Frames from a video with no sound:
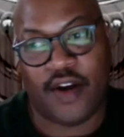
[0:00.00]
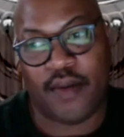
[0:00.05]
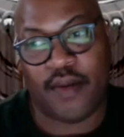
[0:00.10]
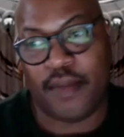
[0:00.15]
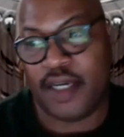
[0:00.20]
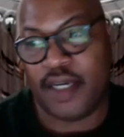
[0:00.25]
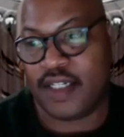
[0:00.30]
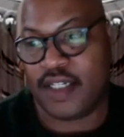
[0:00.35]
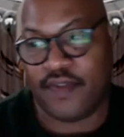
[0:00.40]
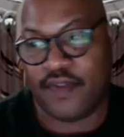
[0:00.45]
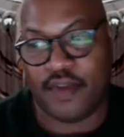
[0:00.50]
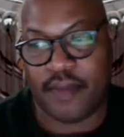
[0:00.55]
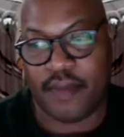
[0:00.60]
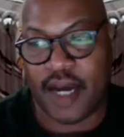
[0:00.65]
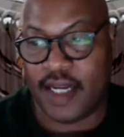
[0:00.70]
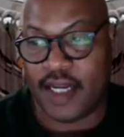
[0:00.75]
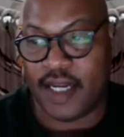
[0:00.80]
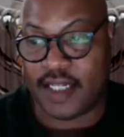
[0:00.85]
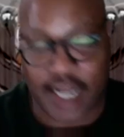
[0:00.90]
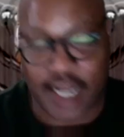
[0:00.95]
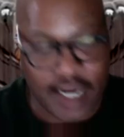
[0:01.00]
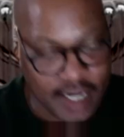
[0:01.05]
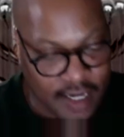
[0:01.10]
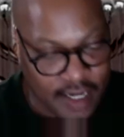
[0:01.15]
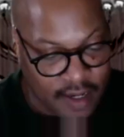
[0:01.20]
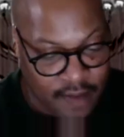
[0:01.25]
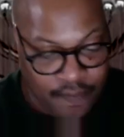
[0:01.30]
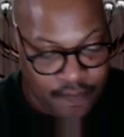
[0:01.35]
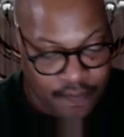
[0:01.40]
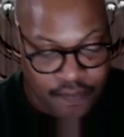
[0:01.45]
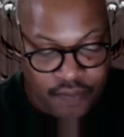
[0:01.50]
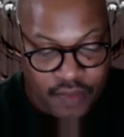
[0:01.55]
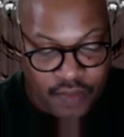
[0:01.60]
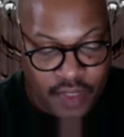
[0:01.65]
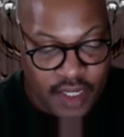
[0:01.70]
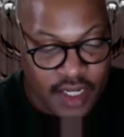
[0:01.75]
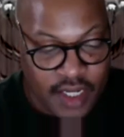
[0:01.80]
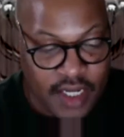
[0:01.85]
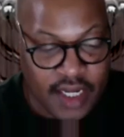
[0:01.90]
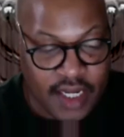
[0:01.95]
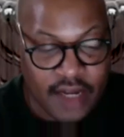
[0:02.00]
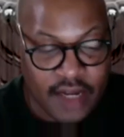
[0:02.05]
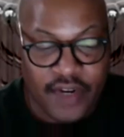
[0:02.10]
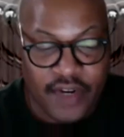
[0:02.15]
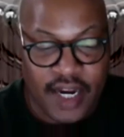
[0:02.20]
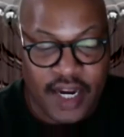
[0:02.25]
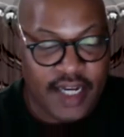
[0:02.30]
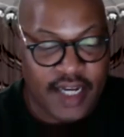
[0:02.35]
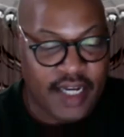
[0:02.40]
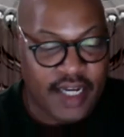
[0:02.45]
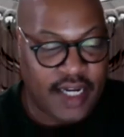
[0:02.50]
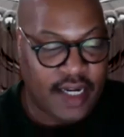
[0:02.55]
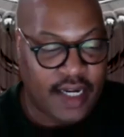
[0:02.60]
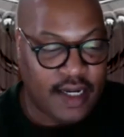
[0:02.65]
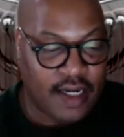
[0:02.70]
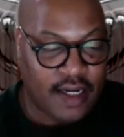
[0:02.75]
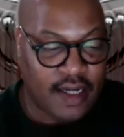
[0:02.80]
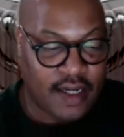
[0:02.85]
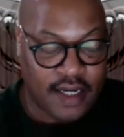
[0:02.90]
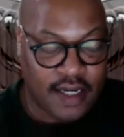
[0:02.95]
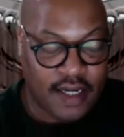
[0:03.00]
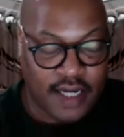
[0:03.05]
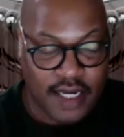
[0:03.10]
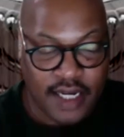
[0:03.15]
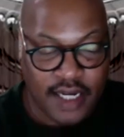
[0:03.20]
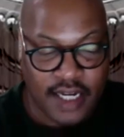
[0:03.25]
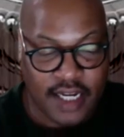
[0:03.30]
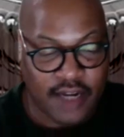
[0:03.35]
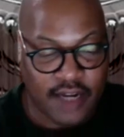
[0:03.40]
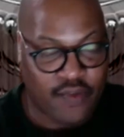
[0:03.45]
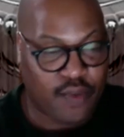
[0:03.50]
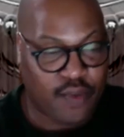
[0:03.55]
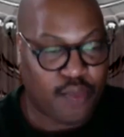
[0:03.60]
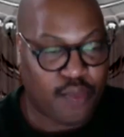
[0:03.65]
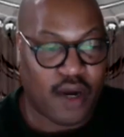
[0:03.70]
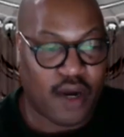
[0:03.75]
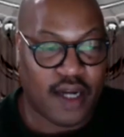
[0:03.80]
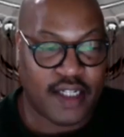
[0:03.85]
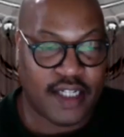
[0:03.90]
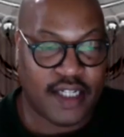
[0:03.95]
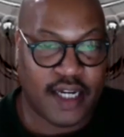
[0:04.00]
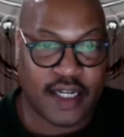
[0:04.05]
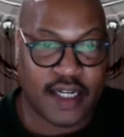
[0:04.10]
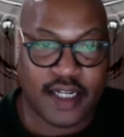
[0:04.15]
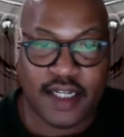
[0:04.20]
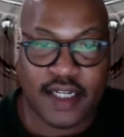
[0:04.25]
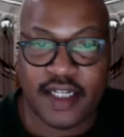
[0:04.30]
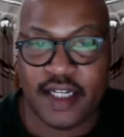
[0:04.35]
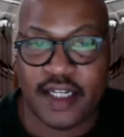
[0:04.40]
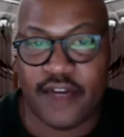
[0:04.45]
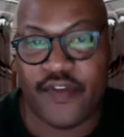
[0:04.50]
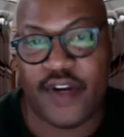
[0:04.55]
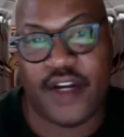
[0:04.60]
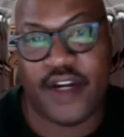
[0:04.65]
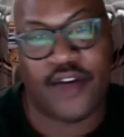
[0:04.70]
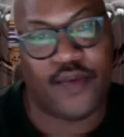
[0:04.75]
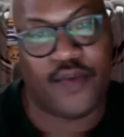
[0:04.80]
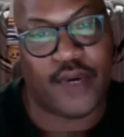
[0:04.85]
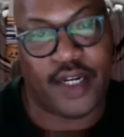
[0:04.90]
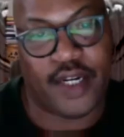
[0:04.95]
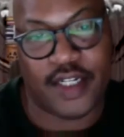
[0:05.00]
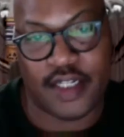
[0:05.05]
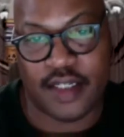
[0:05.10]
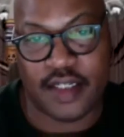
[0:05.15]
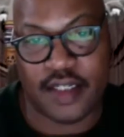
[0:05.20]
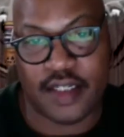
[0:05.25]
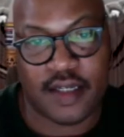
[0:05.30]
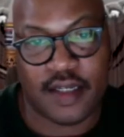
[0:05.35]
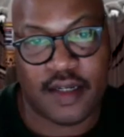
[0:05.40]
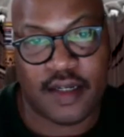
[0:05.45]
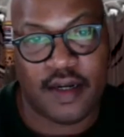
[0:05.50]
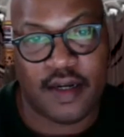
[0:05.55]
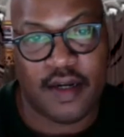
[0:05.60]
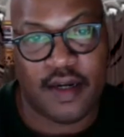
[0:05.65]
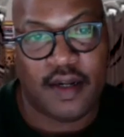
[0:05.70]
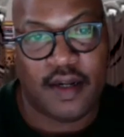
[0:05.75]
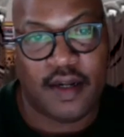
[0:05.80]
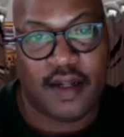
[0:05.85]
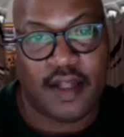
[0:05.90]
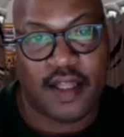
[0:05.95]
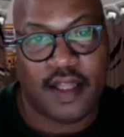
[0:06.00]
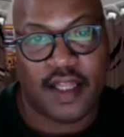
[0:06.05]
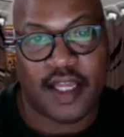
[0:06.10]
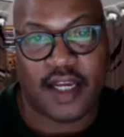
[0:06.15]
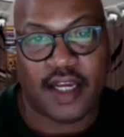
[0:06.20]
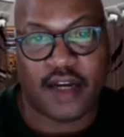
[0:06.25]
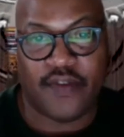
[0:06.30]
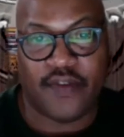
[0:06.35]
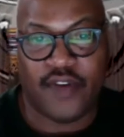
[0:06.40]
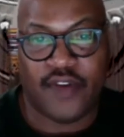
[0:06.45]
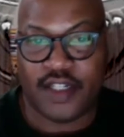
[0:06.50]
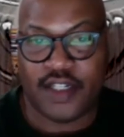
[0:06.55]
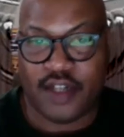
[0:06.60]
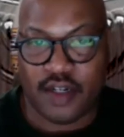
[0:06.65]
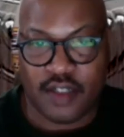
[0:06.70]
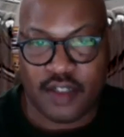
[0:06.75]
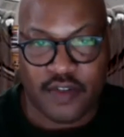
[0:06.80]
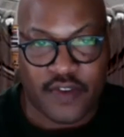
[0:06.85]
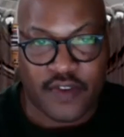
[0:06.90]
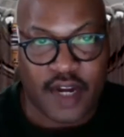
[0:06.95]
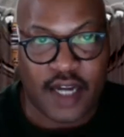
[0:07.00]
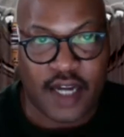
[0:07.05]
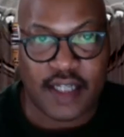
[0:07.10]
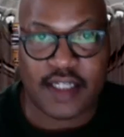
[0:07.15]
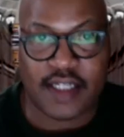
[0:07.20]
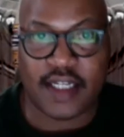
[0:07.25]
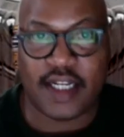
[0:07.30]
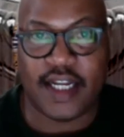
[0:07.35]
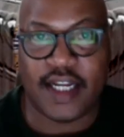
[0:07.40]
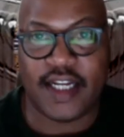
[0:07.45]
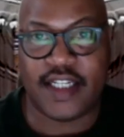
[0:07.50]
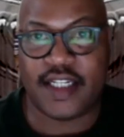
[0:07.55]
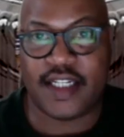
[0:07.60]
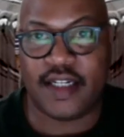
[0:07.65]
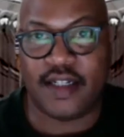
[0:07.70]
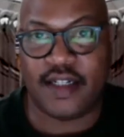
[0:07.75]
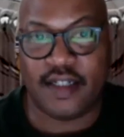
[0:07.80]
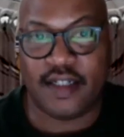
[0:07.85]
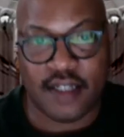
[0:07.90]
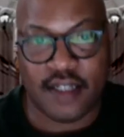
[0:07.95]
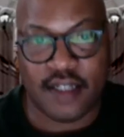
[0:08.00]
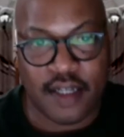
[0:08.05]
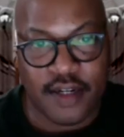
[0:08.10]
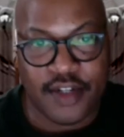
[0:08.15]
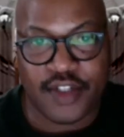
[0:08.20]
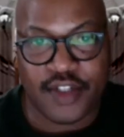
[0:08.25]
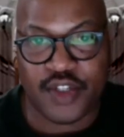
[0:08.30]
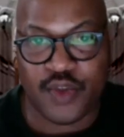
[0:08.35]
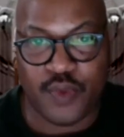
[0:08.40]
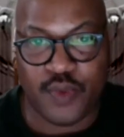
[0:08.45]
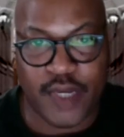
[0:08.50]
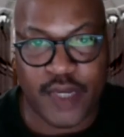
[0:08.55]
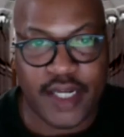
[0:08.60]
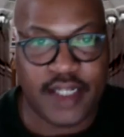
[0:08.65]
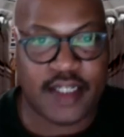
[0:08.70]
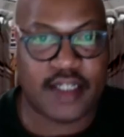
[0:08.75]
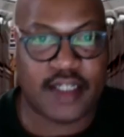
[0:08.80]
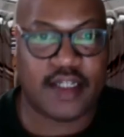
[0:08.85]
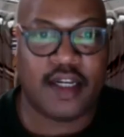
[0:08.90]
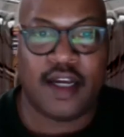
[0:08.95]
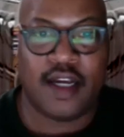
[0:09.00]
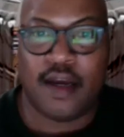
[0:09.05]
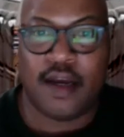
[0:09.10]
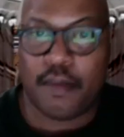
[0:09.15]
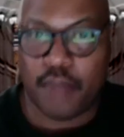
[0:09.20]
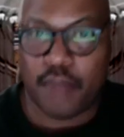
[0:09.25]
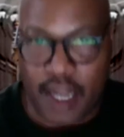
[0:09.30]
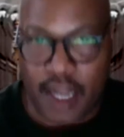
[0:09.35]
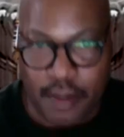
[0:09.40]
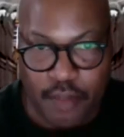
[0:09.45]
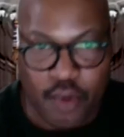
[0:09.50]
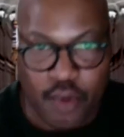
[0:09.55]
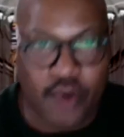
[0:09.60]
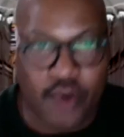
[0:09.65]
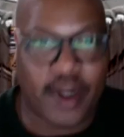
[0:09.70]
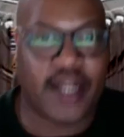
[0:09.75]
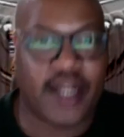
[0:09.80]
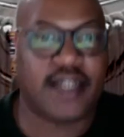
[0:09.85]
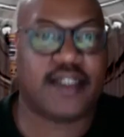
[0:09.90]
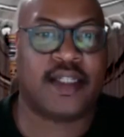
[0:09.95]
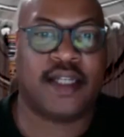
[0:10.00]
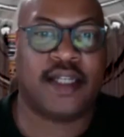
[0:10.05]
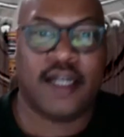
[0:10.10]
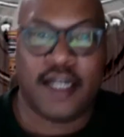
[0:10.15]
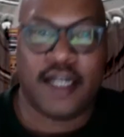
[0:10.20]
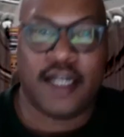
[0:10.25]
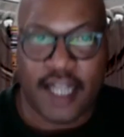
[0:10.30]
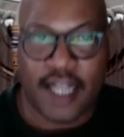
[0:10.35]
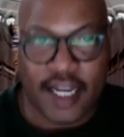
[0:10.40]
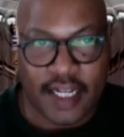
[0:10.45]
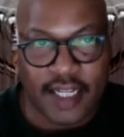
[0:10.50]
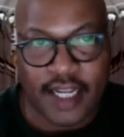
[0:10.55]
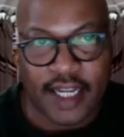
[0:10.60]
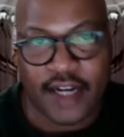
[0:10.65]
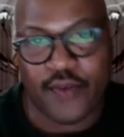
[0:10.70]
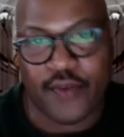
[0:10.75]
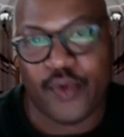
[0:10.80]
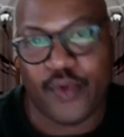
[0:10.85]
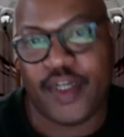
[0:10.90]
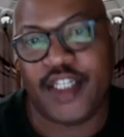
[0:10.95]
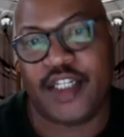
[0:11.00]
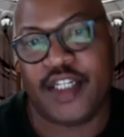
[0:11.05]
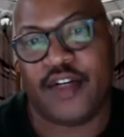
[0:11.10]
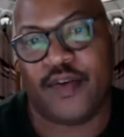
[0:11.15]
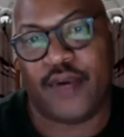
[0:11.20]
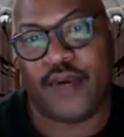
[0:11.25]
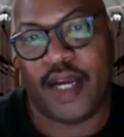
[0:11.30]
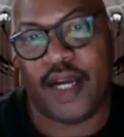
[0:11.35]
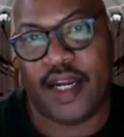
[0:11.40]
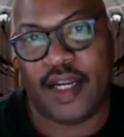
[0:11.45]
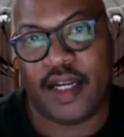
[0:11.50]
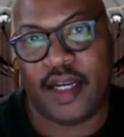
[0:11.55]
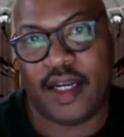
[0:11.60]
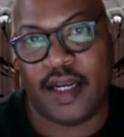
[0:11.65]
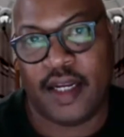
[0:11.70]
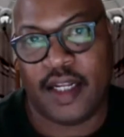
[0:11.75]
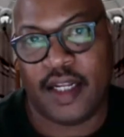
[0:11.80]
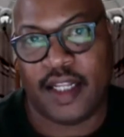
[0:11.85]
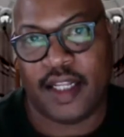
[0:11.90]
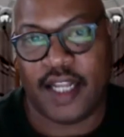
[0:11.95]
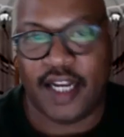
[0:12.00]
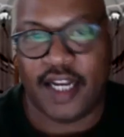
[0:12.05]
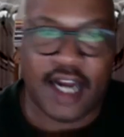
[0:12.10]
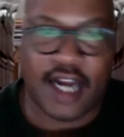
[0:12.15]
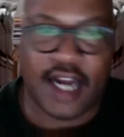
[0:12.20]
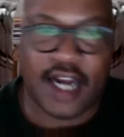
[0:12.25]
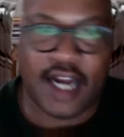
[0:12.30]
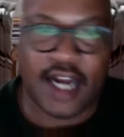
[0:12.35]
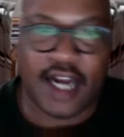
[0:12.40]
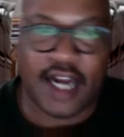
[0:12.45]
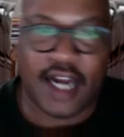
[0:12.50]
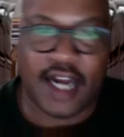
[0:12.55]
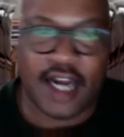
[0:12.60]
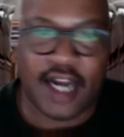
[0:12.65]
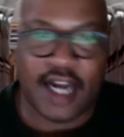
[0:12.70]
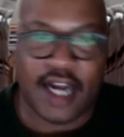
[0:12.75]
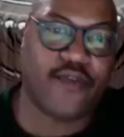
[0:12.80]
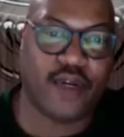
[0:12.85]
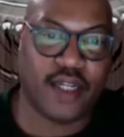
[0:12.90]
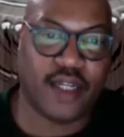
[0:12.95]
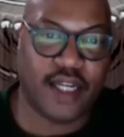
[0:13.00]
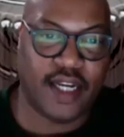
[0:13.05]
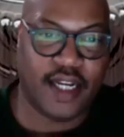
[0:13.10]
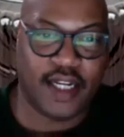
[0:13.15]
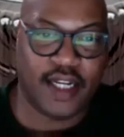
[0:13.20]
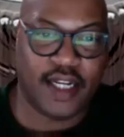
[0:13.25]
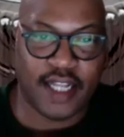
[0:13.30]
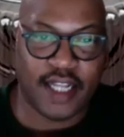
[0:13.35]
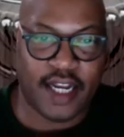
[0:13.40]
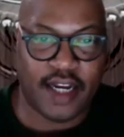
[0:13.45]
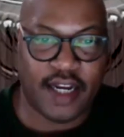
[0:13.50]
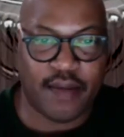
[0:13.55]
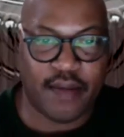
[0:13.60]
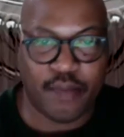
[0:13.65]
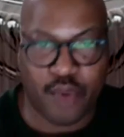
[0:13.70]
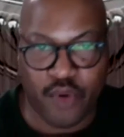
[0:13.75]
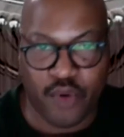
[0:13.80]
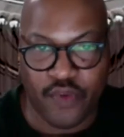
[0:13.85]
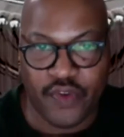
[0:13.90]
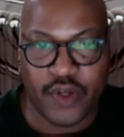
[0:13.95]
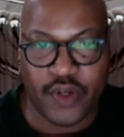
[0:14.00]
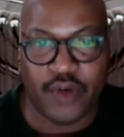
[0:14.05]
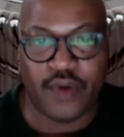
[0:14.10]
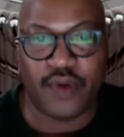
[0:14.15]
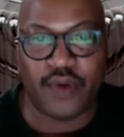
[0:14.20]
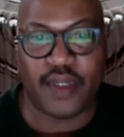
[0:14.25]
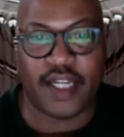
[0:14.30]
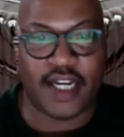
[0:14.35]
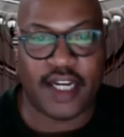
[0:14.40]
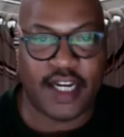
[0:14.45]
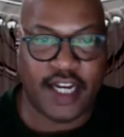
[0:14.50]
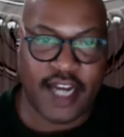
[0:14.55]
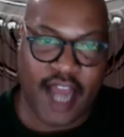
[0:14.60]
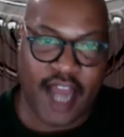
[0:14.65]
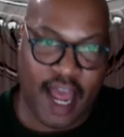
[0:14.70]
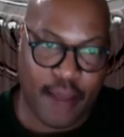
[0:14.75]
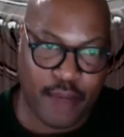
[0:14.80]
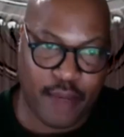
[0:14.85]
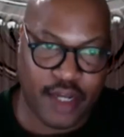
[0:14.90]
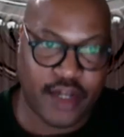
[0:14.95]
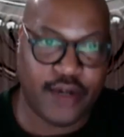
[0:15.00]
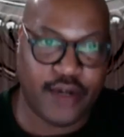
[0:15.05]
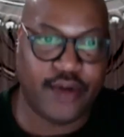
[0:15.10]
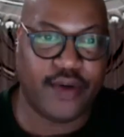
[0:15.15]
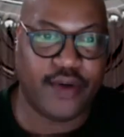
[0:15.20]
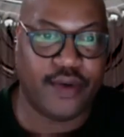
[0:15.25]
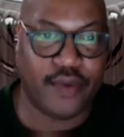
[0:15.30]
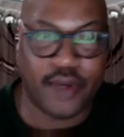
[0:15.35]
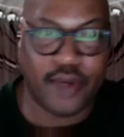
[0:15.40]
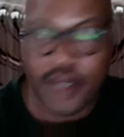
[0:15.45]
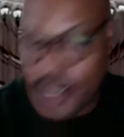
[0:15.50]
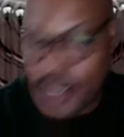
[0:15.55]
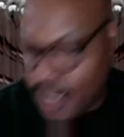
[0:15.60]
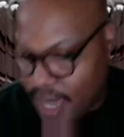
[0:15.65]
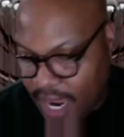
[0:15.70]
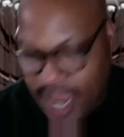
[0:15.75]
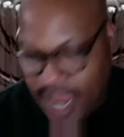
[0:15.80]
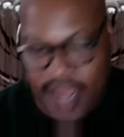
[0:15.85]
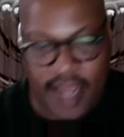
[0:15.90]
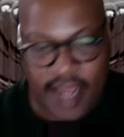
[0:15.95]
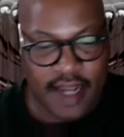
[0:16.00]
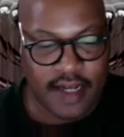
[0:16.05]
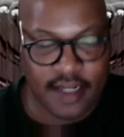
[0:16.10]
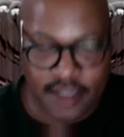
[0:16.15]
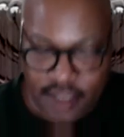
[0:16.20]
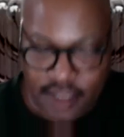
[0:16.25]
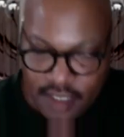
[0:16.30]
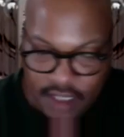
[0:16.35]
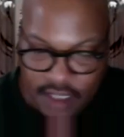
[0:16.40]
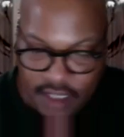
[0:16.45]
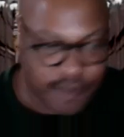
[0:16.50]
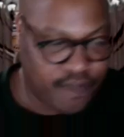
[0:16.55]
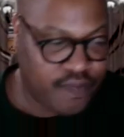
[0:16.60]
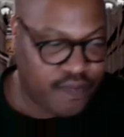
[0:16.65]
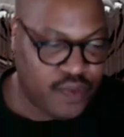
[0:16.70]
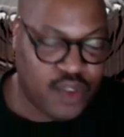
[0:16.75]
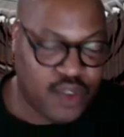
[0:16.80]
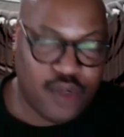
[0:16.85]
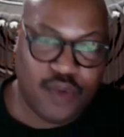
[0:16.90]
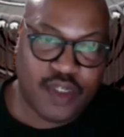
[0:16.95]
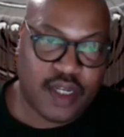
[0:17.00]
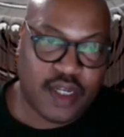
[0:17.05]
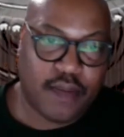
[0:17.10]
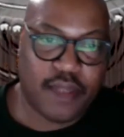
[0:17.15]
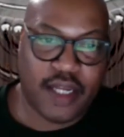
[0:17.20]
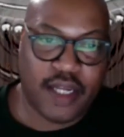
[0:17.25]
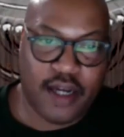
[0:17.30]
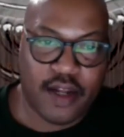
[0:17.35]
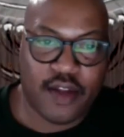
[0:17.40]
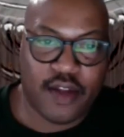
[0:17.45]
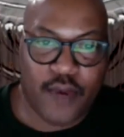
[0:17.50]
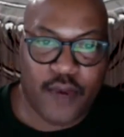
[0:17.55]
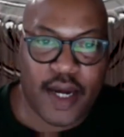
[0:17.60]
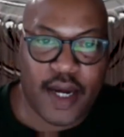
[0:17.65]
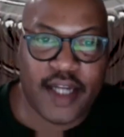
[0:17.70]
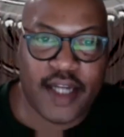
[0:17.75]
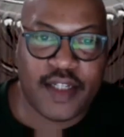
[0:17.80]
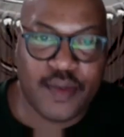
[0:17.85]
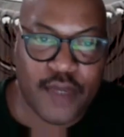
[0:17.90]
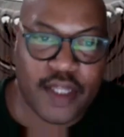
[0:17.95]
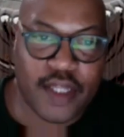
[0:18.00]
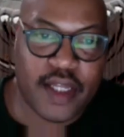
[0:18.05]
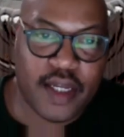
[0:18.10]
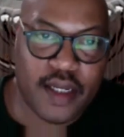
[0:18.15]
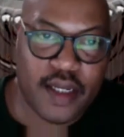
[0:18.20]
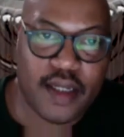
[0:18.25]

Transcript: much of the mind it's like give an idea give a project different iterations think of it in terms of constellations suites plot points like let it regenerate, let it operate differently, let it move you, let it inhabit you, and do something otherwise with it.